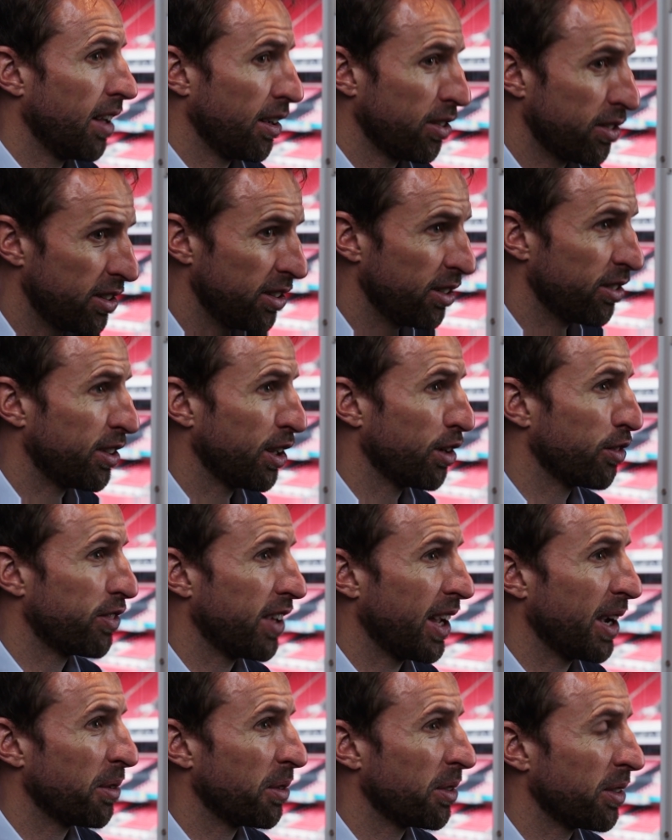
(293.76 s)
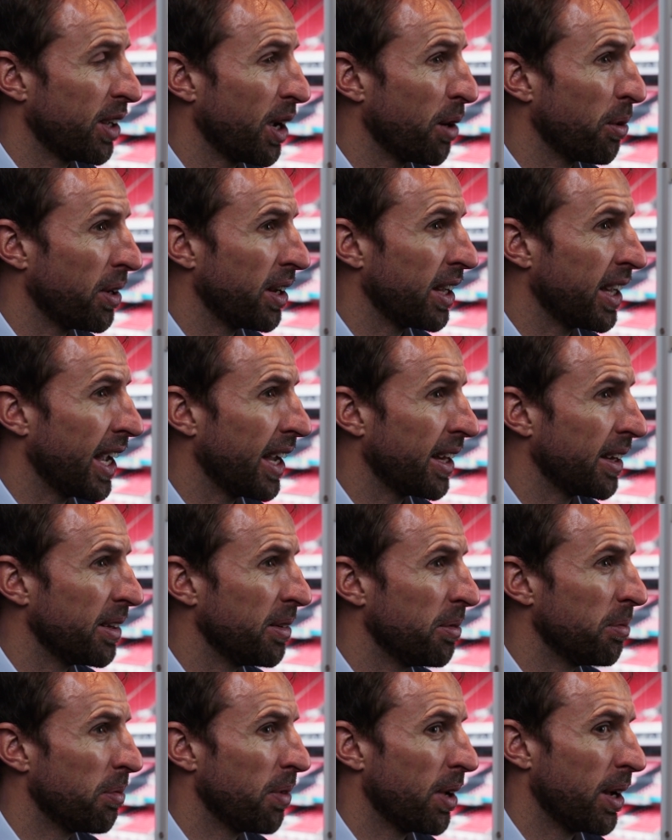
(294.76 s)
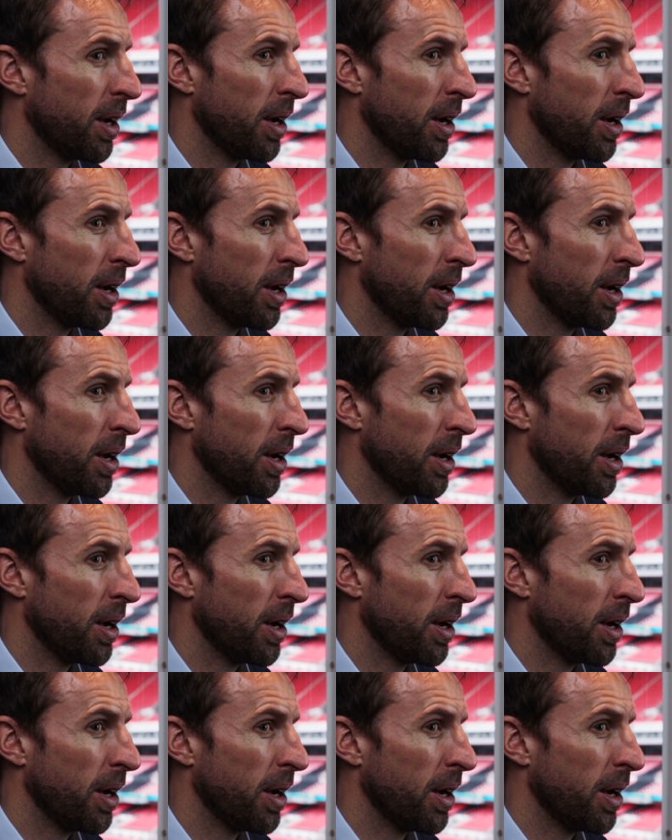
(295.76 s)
dusting yourself down and going again.